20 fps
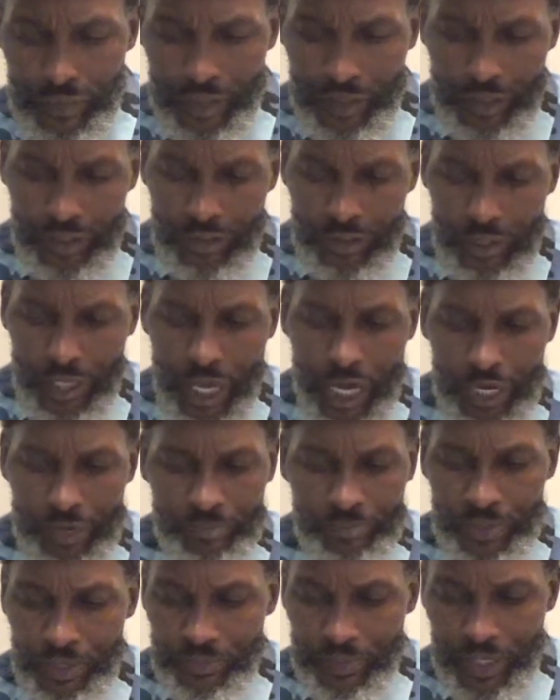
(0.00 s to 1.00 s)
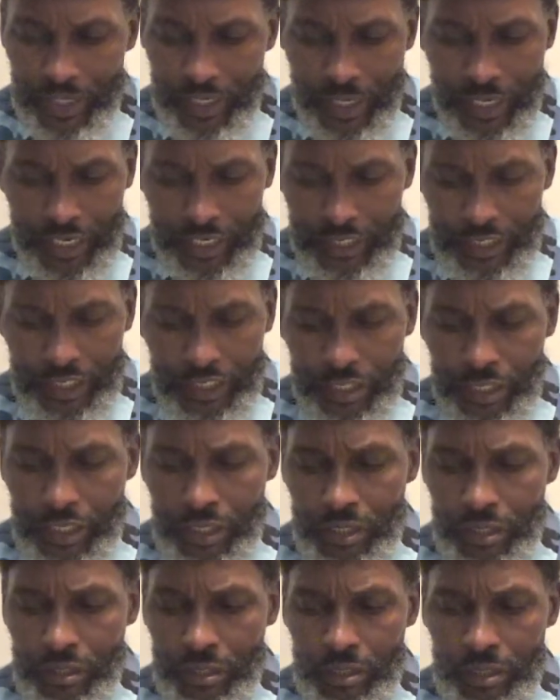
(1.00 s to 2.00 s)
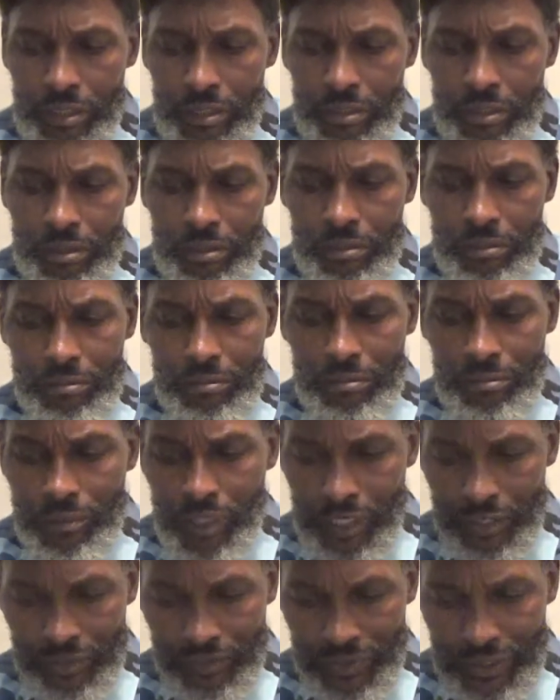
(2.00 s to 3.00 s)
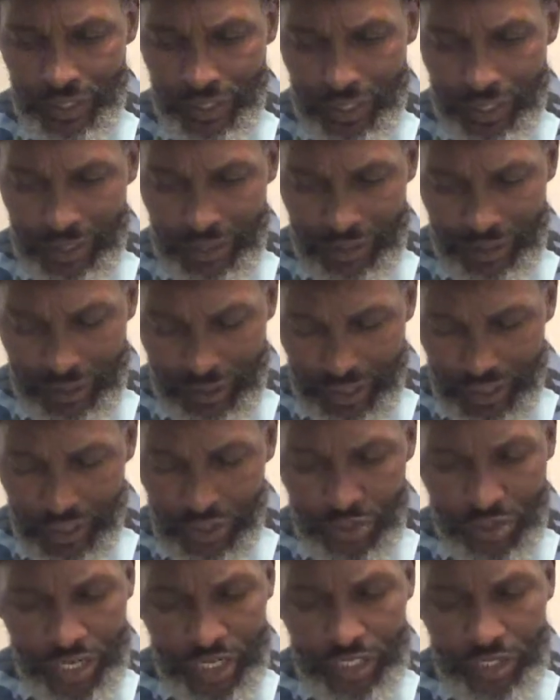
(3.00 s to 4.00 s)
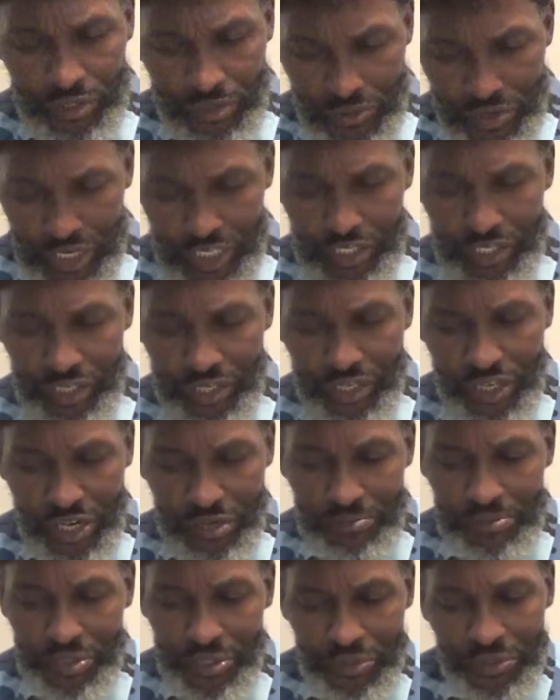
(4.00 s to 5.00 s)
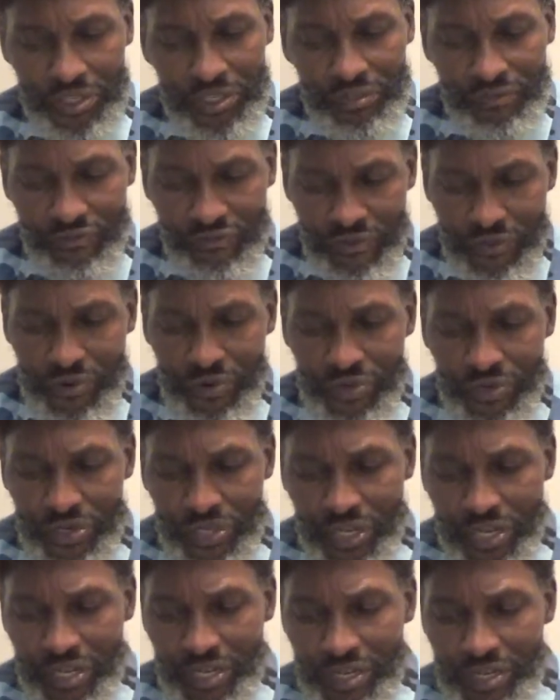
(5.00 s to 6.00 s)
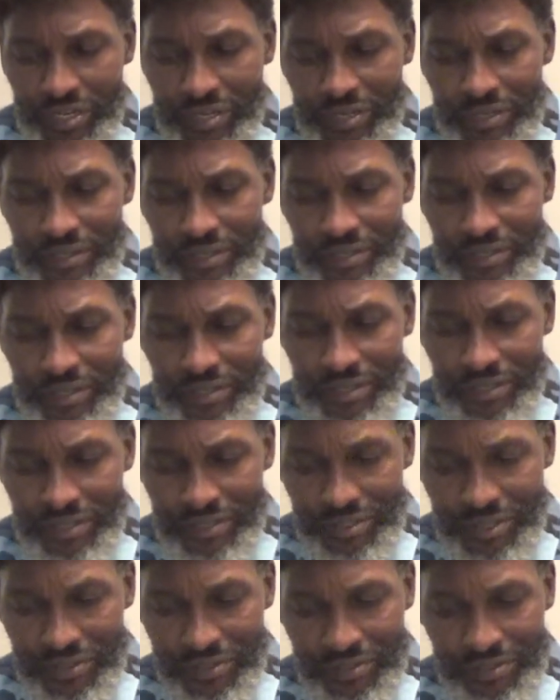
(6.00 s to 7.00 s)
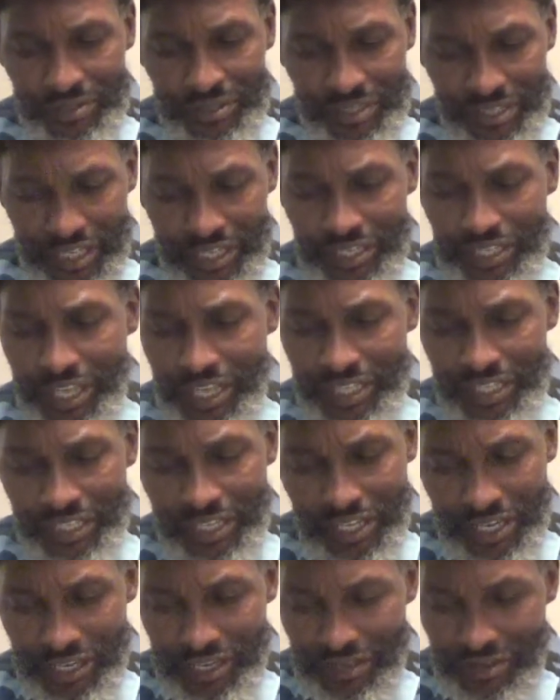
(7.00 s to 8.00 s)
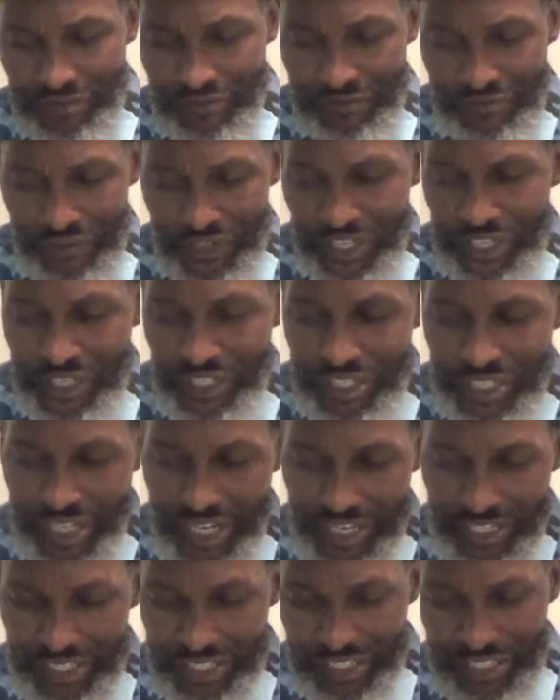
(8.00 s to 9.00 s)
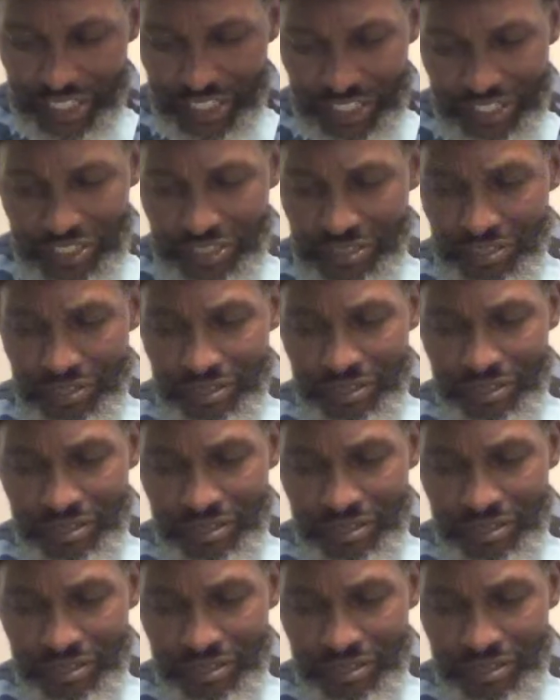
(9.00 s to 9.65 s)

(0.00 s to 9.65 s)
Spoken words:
Because a lot of people can't see. But when a transgression come to its full, you know, then that king of fierce countenance,